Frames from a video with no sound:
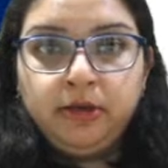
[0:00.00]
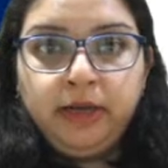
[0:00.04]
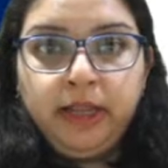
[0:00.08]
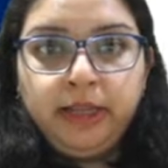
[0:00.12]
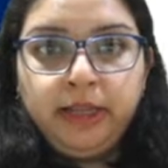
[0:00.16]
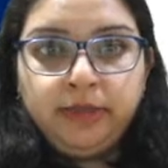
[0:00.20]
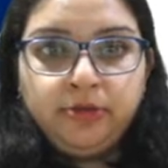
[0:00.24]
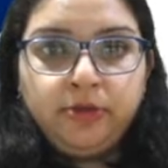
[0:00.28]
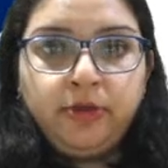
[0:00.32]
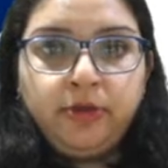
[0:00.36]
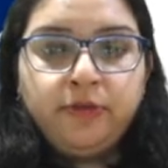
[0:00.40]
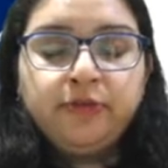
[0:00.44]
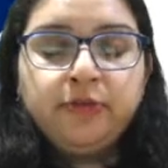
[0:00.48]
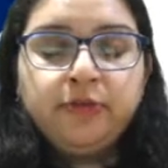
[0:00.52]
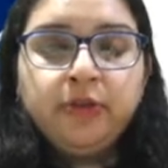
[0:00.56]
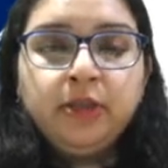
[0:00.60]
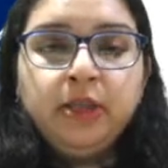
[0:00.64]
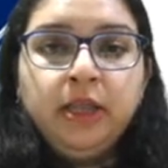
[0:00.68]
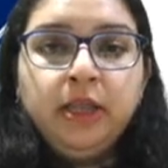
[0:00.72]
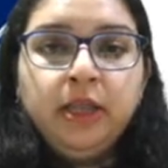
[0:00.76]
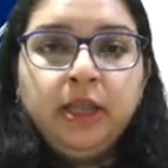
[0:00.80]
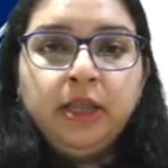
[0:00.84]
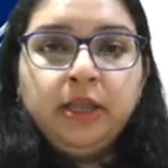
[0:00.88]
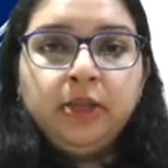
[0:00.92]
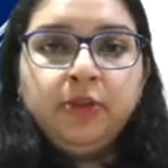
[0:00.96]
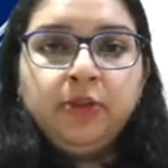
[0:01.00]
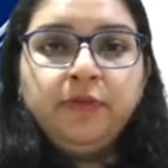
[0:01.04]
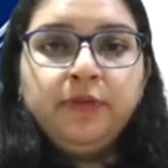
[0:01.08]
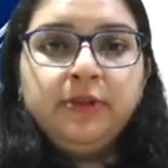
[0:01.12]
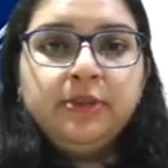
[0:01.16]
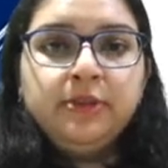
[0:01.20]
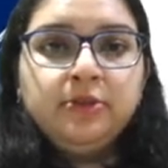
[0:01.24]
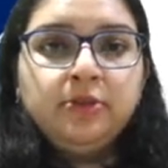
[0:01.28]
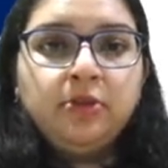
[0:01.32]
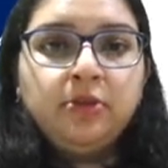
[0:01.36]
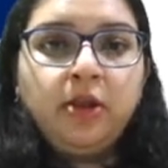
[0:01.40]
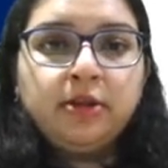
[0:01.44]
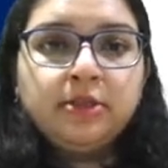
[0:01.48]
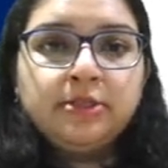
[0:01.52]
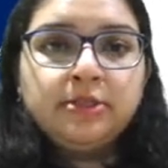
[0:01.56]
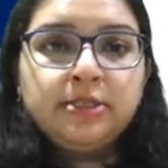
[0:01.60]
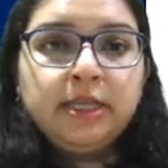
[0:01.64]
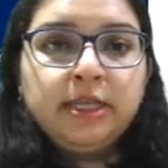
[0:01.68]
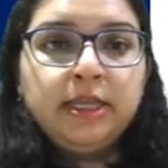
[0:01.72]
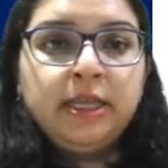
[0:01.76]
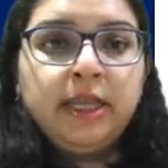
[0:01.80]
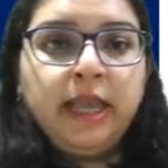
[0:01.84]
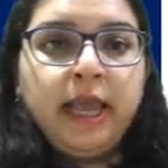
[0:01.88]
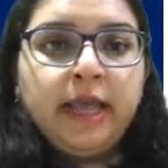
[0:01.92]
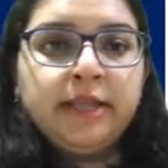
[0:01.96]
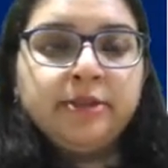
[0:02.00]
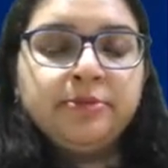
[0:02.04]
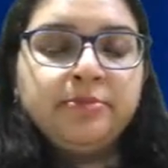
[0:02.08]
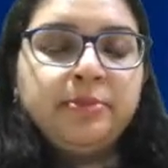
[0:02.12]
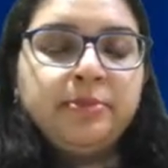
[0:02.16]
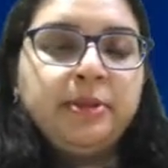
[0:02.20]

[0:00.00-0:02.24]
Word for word: less of, you will not see as